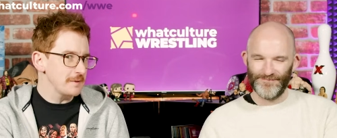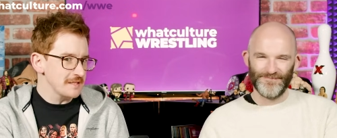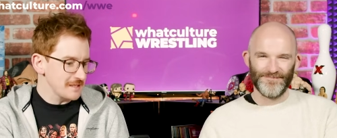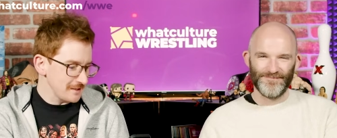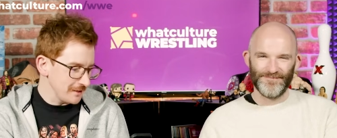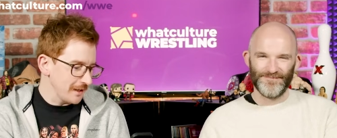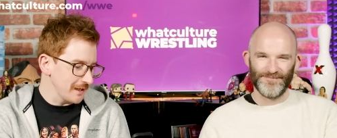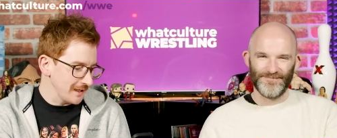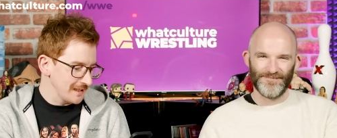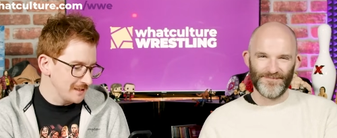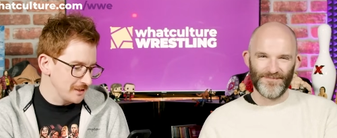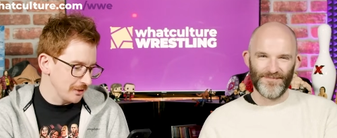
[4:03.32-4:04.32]
Speaker 1: been slightly
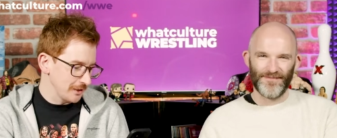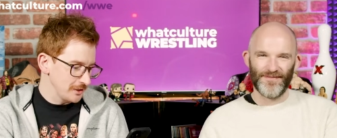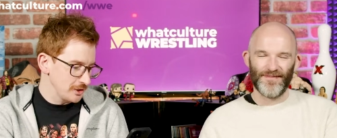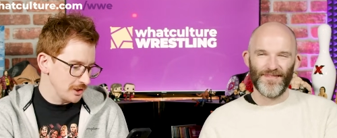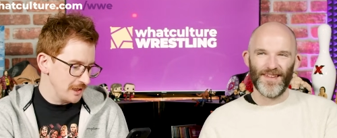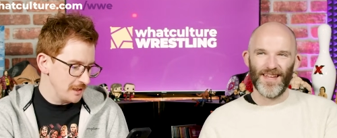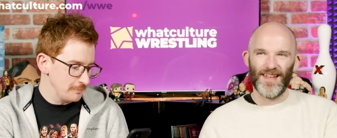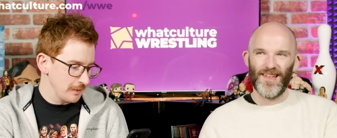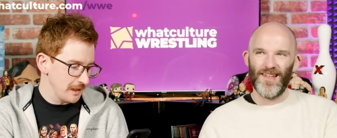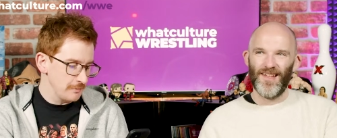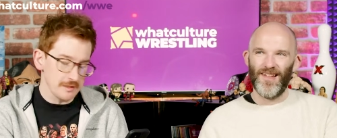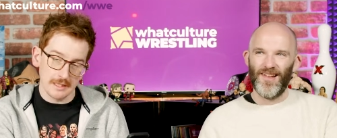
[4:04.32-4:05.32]
tongue in cheek, but he
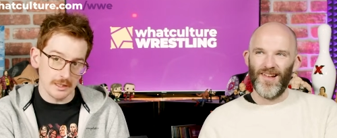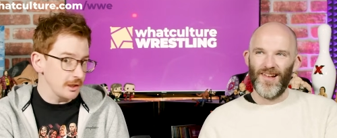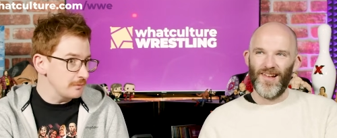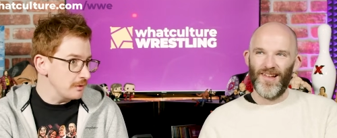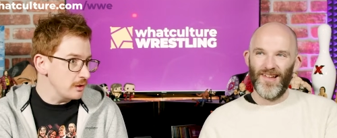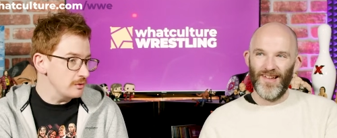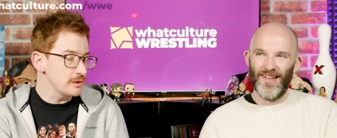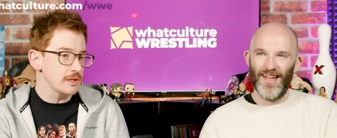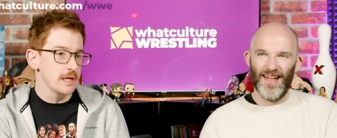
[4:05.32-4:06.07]
was in a good mood.